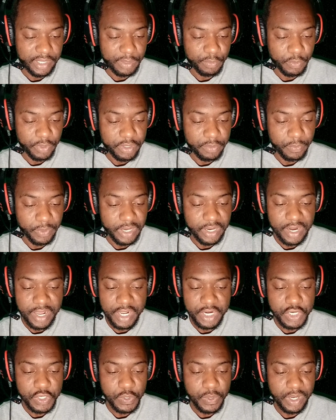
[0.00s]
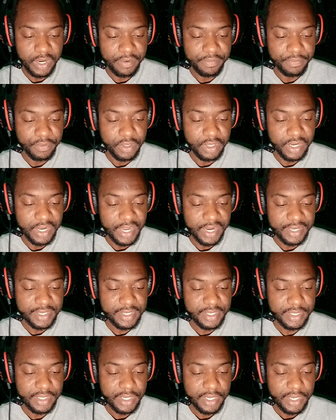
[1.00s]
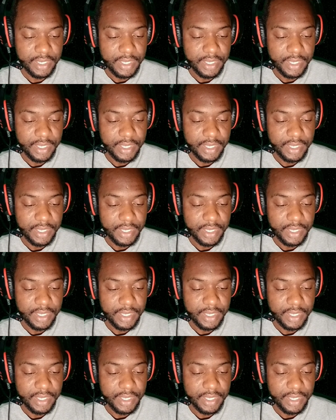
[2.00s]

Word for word: we're, we're not sure if the next